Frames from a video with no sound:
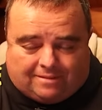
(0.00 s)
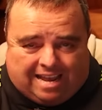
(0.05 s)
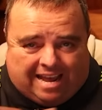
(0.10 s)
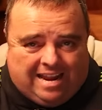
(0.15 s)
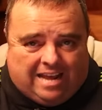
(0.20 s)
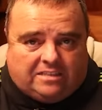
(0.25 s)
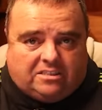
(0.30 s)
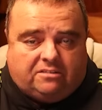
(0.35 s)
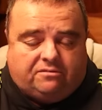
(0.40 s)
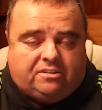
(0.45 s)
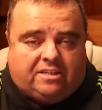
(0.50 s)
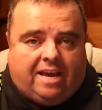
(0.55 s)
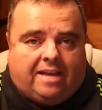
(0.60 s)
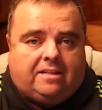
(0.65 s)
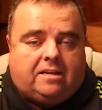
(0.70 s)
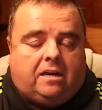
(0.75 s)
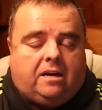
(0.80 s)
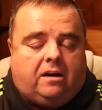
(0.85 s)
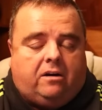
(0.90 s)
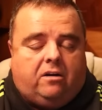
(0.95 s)
And as I've
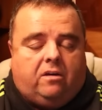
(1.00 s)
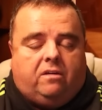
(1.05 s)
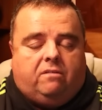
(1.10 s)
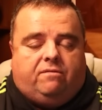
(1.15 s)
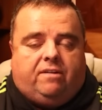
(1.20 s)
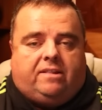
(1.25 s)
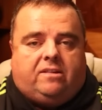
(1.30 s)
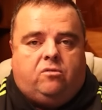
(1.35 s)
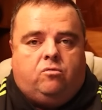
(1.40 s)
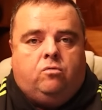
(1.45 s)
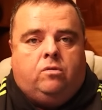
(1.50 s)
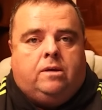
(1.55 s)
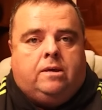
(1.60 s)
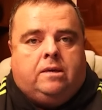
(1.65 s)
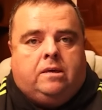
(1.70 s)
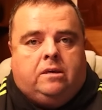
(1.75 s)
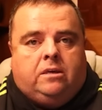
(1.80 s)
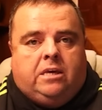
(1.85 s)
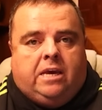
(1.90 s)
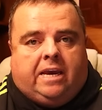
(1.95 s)
said in another video,
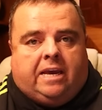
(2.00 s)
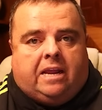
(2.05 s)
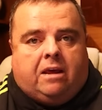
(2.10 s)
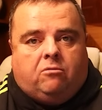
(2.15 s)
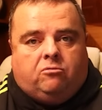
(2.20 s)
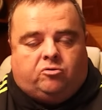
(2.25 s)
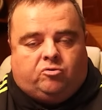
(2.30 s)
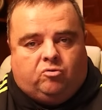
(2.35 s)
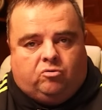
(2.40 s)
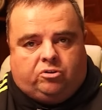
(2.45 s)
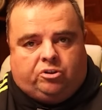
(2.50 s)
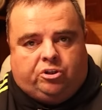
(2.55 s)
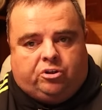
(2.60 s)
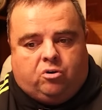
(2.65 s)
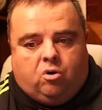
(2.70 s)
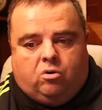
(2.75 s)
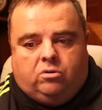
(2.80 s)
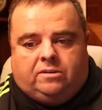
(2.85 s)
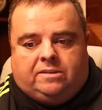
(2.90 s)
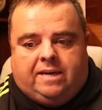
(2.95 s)
you can outsource your
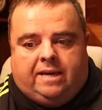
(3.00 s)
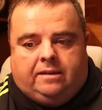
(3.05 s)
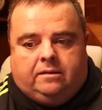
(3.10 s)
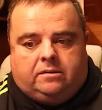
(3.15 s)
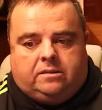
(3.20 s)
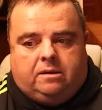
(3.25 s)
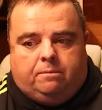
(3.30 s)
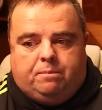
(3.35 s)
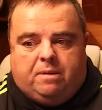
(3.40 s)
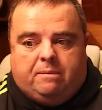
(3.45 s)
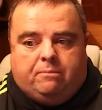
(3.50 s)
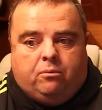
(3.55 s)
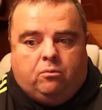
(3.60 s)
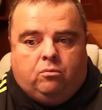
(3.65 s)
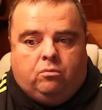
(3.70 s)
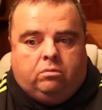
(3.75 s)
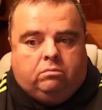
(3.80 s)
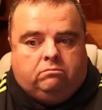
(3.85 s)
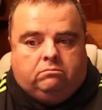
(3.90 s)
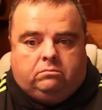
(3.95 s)
content to
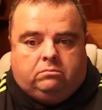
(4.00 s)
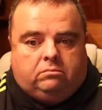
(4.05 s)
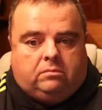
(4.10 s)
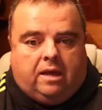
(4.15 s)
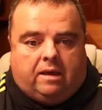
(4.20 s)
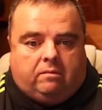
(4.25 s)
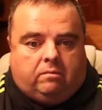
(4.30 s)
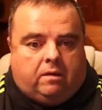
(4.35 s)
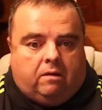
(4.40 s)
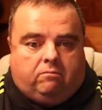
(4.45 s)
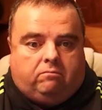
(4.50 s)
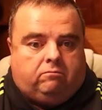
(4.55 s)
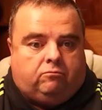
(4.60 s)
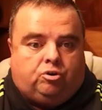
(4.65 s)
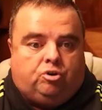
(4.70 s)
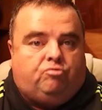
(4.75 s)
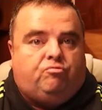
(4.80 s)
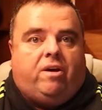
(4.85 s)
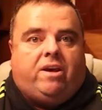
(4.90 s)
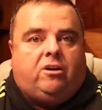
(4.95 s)
people that
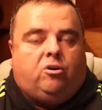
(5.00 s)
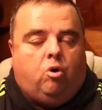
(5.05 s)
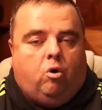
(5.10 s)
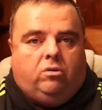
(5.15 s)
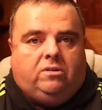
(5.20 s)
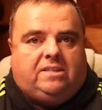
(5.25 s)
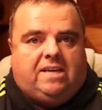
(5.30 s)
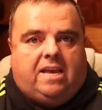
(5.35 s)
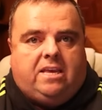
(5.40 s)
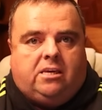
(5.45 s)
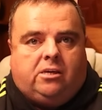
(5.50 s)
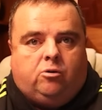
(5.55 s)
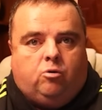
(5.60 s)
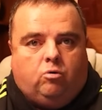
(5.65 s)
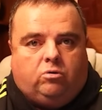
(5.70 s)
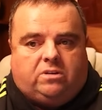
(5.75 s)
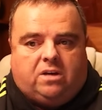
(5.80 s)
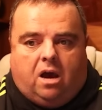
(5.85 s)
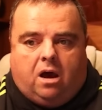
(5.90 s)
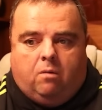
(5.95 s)
just write content. You can
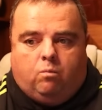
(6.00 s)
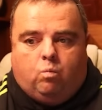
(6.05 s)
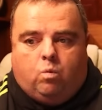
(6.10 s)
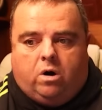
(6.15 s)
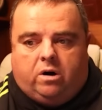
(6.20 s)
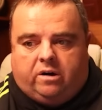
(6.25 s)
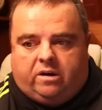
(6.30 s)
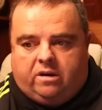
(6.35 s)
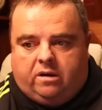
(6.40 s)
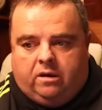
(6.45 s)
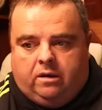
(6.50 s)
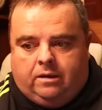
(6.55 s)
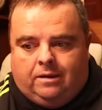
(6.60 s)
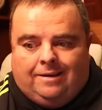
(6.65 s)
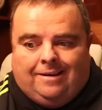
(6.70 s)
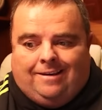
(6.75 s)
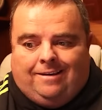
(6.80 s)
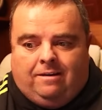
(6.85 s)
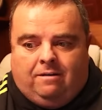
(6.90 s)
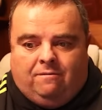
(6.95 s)
go to Upwork,
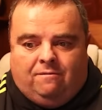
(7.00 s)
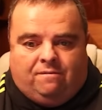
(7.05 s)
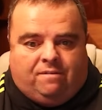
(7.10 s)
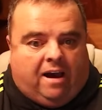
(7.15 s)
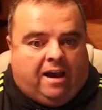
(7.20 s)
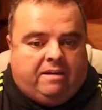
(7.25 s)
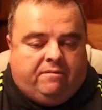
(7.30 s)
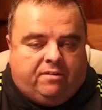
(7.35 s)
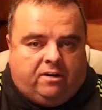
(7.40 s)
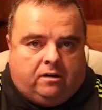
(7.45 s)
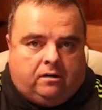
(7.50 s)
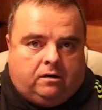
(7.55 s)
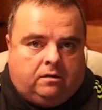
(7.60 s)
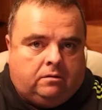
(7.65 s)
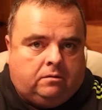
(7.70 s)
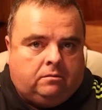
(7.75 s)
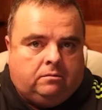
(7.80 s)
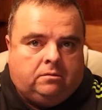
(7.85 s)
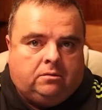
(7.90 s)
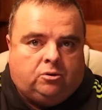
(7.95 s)
Fiverr,
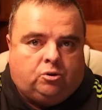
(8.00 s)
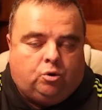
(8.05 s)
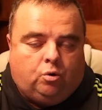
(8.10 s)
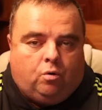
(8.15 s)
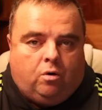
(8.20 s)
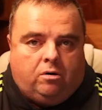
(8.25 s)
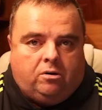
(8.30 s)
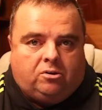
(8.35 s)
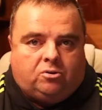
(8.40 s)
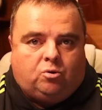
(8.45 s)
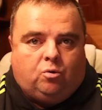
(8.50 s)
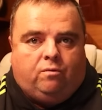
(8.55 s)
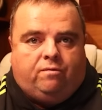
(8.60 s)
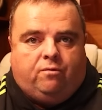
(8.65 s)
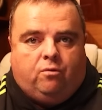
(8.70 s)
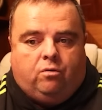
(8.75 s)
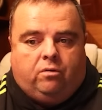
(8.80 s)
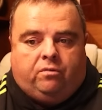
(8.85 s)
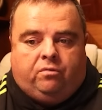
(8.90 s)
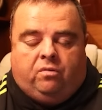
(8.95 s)
so on and so
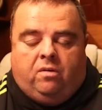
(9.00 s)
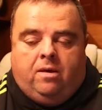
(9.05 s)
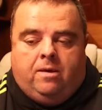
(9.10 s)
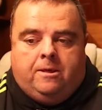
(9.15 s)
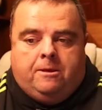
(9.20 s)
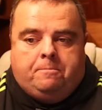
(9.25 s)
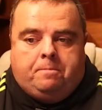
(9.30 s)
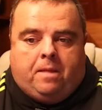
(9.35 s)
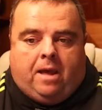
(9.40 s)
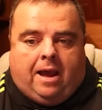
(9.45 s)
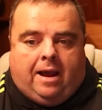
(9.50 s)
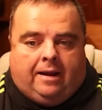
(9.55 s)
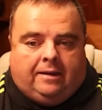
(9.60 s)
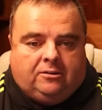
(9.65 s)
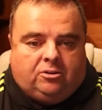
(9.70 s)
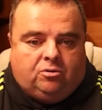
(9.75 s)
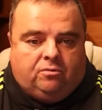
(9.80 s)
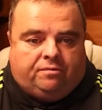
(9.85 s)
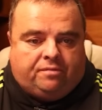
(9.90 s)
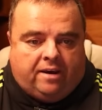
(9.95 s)
forth,
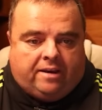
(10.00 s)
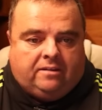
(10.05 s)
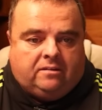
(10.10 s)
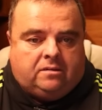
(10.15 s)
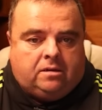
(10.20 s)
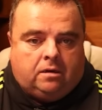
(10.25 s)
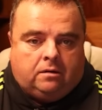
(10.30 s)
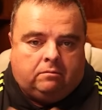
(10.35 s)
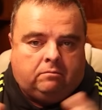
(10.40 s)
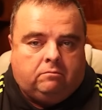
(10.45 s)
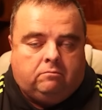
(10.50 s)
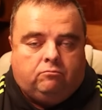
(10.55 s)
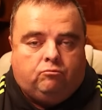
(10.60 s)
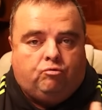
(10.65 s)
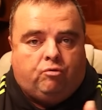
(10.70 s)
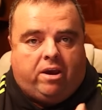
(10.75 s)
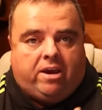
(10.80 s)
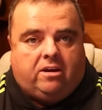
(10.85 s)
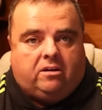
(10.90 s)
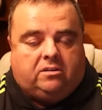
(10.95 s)
and you'll find
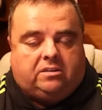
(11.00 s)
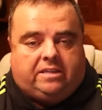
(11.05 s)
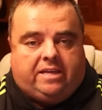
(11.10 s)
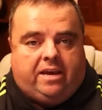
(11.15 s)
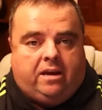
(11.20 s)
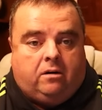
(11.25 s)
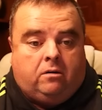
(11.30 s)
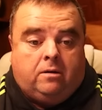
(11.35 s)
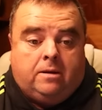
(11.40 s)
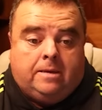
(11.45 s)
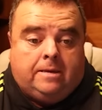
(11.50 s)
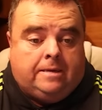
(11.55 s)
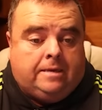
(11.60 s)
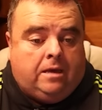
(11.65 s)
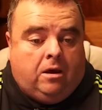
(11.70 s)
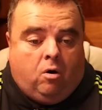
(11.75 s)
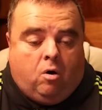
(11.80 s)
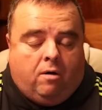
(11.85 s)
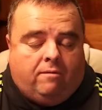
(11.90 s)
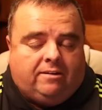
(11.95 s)
writers there.
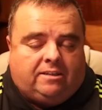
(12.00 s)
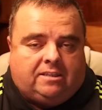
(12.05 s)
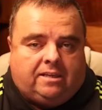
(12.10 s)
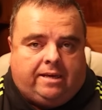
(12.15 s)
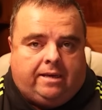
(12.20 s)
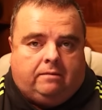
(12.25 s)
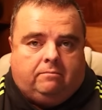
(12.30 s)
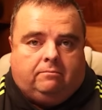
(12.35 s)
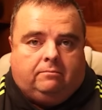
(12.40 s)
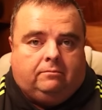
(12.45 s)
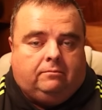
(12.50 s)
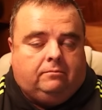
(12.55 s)
Obviously,